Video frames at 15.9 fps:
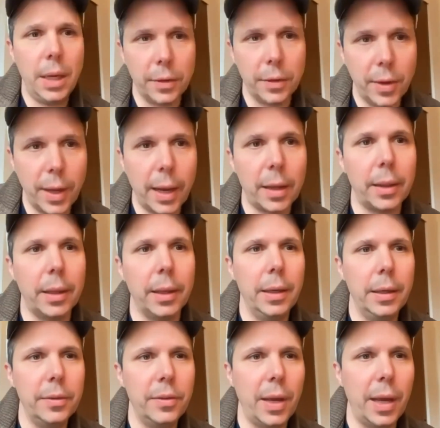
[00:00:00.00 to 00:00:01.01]
exactly.
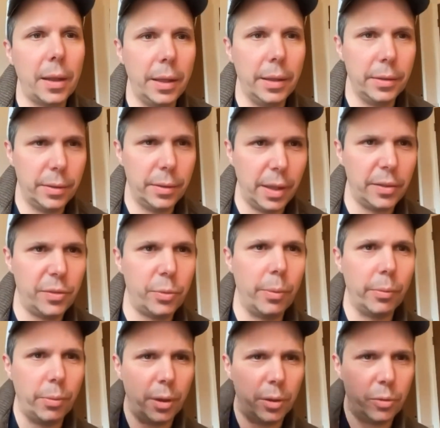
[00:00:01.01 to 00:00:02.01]
This
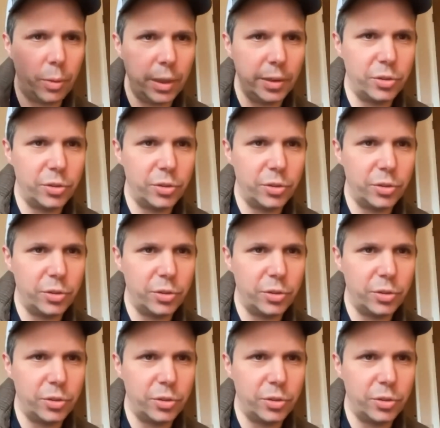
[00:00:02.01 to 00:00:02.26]
really